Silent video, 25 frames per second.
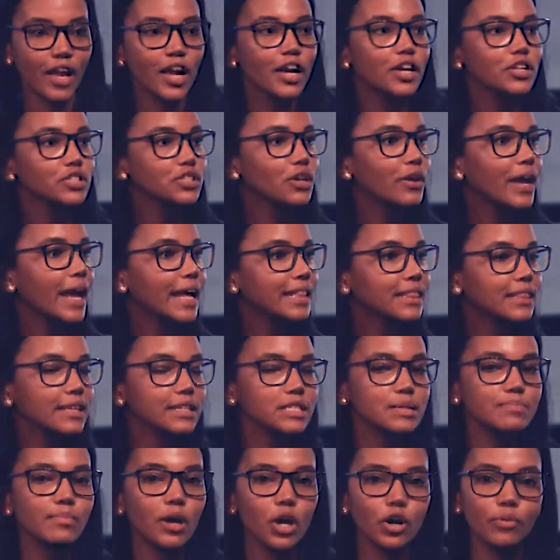So at
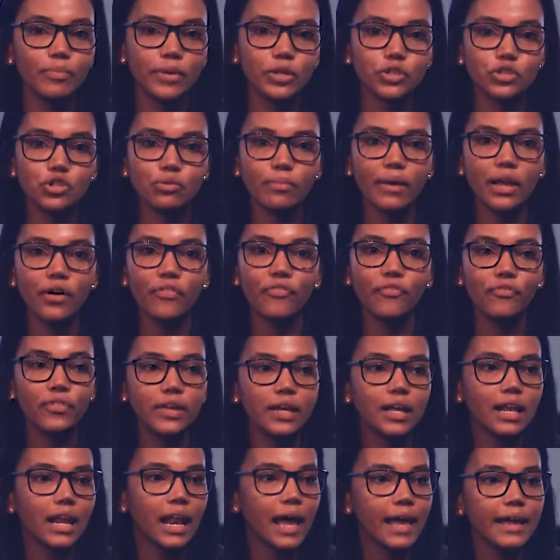this moment, you may
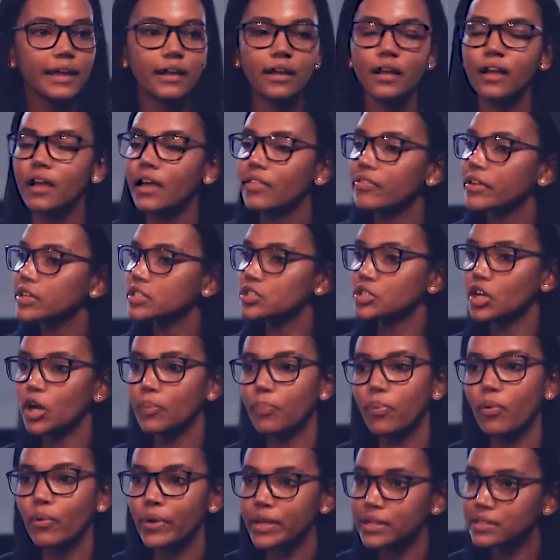feel like there's no
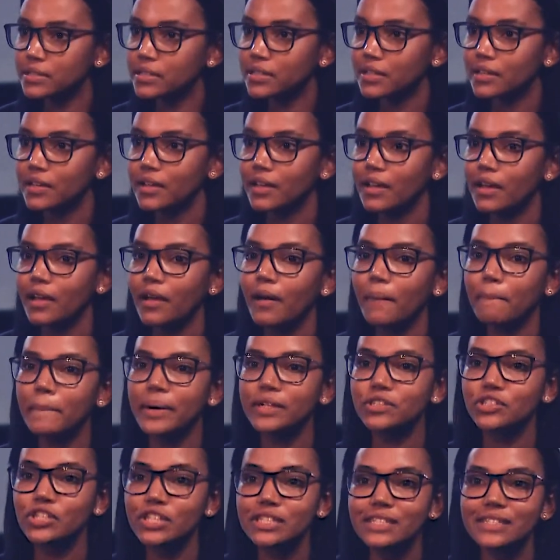point,
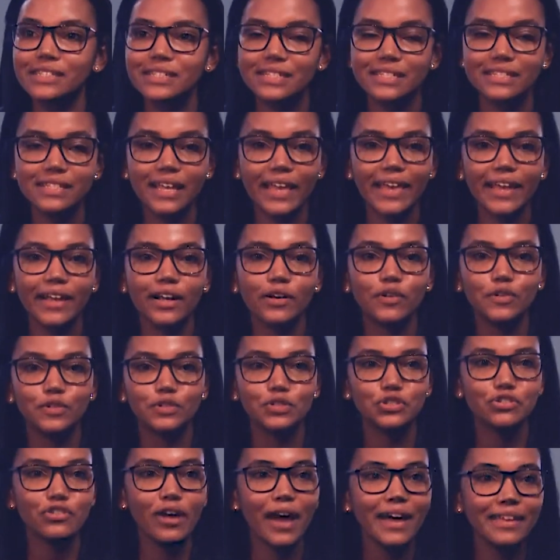but Jesus is saying,
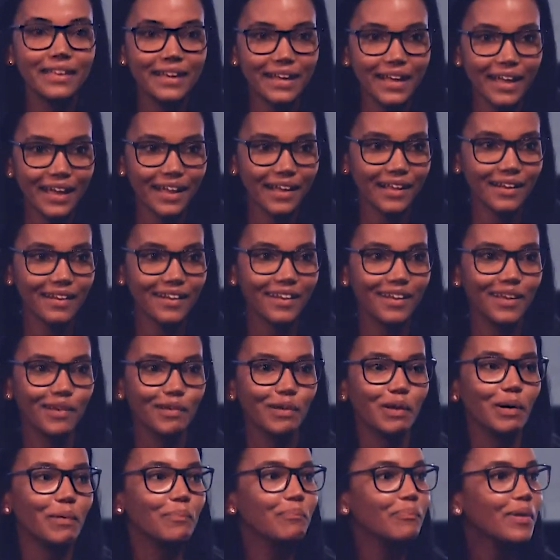try again,
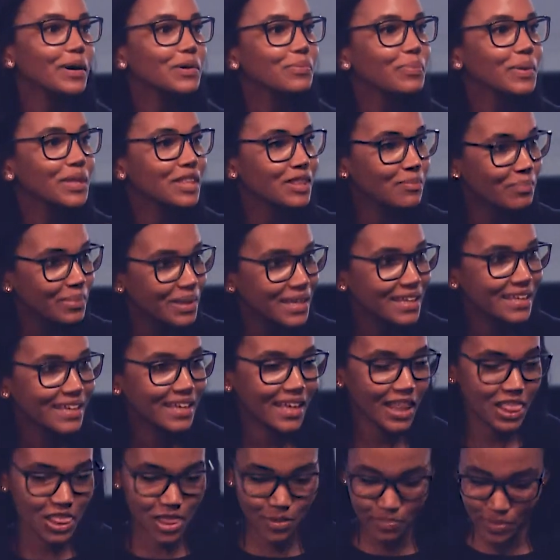but with me
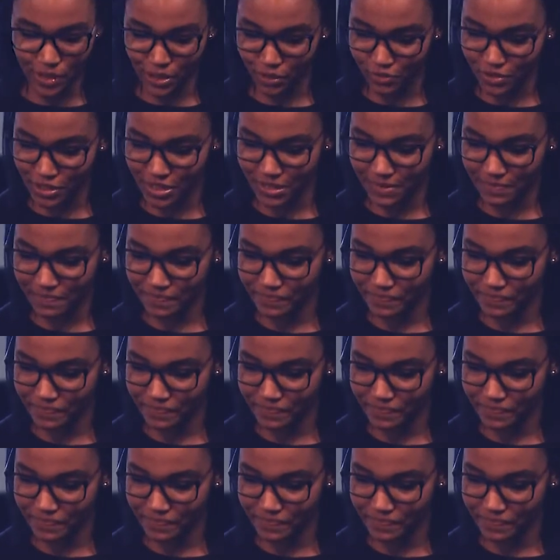in the boat.